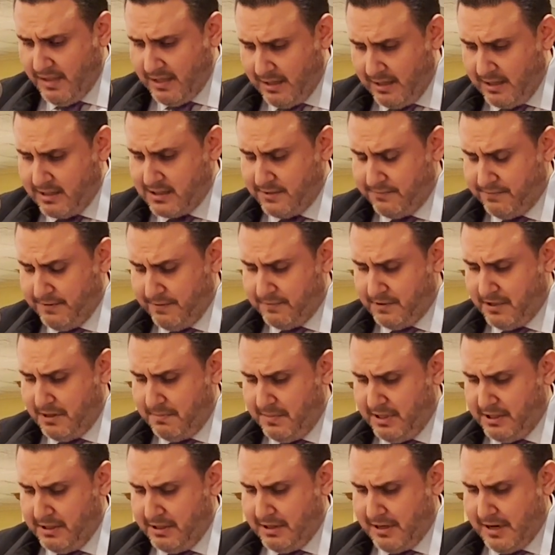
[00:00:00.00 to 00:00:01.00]
It's a $15
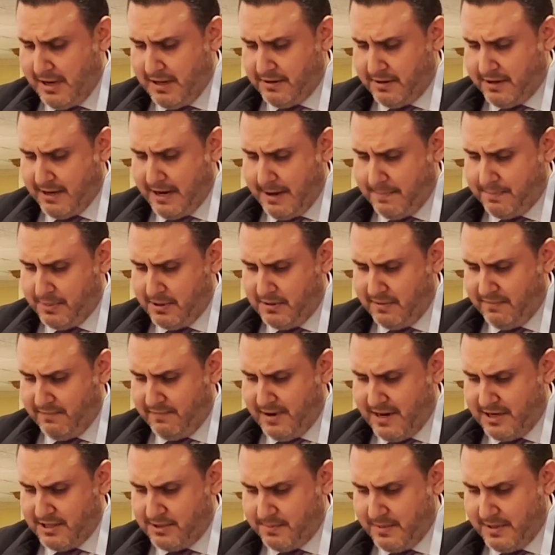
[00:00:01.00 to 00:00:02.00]
million capital
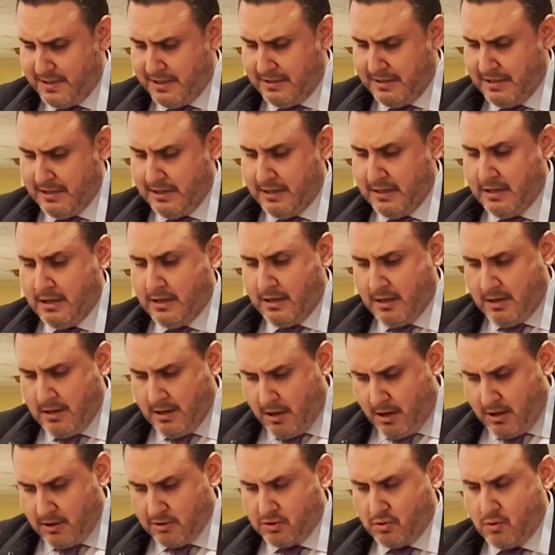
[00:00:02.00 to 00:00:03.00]
investment.
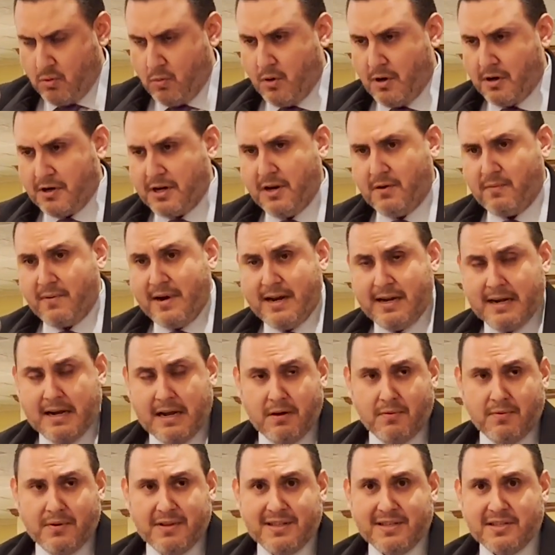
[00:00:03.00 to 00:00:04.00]
Also working right now
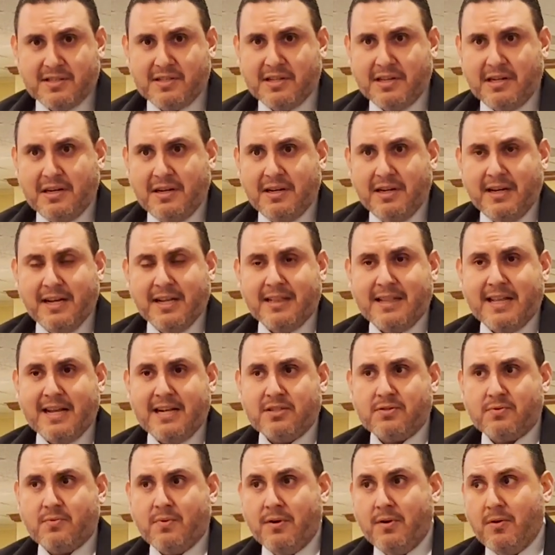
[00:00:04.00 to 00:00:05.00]
with the city to get that
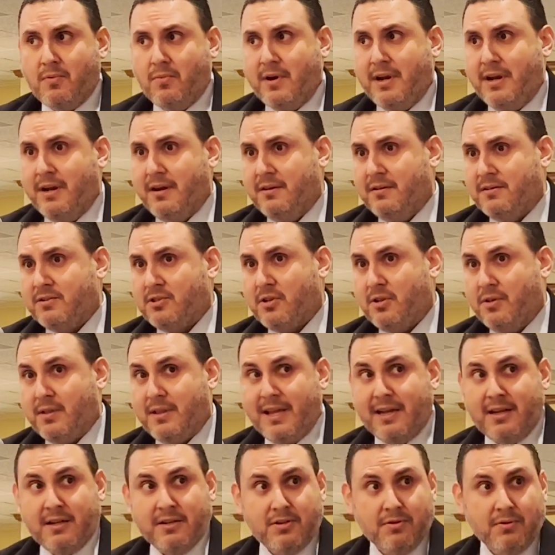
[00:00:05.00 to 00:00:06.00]
squared away so that they
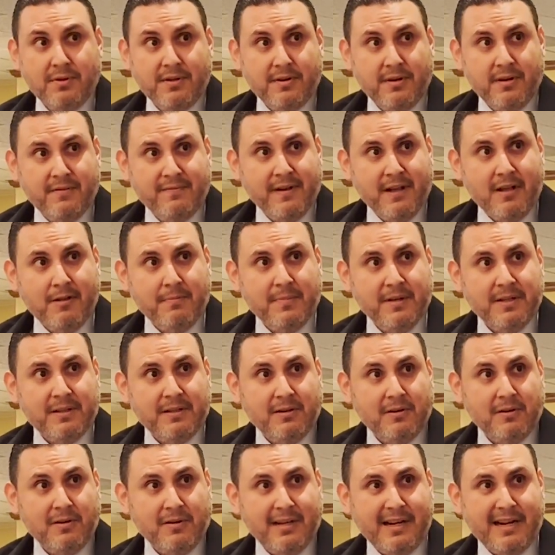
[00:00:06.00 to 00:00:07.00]
can do their development.
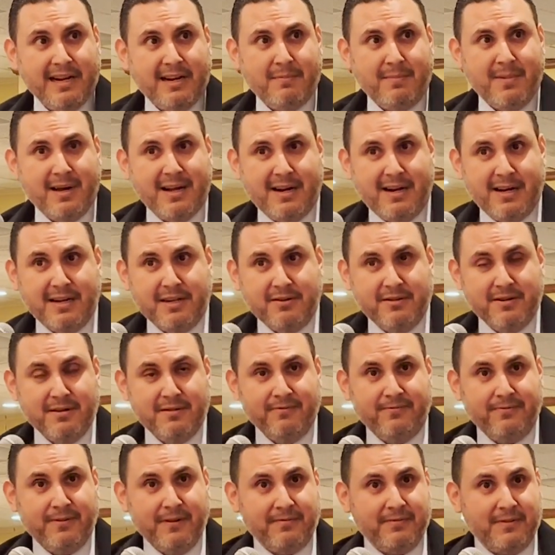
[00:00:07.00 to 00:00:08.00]
They're looking at about
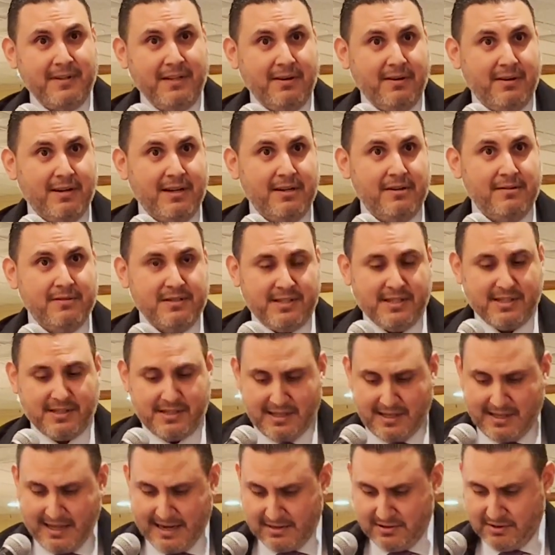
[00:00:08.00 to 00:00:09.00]
150 to
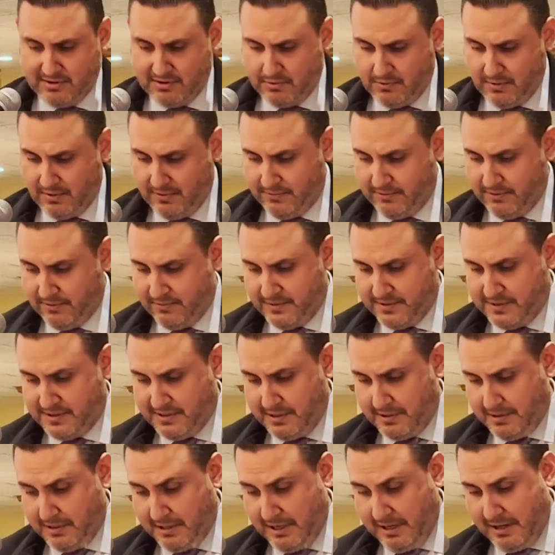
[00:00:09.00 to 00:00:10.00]
160,000 square foot
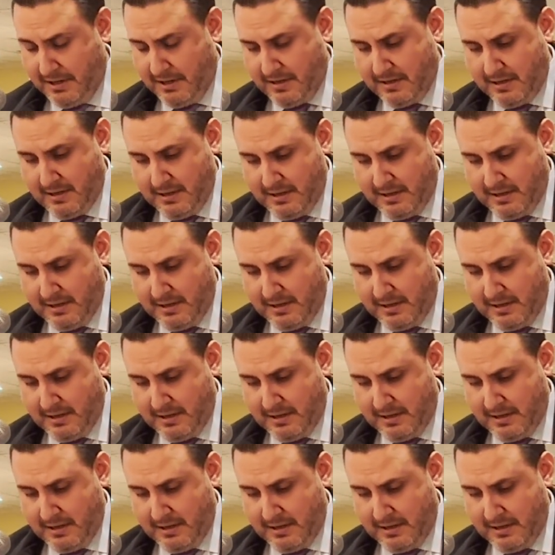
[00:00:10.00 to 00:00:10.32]
facility.